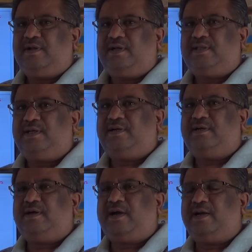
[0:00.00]

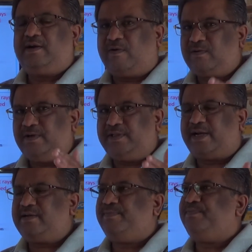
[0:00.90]
and not only
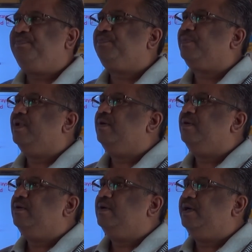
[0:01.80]
that,
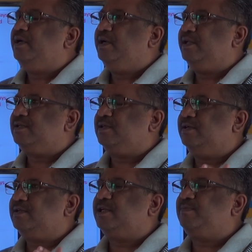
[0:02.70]
it is
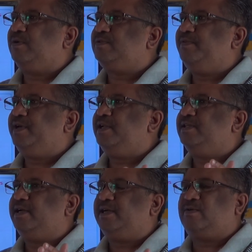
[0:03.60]
Earth's atmosphere
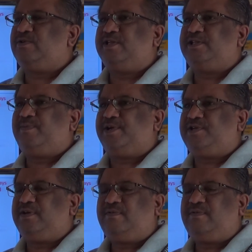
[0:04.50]
is a heterogeneous mixture,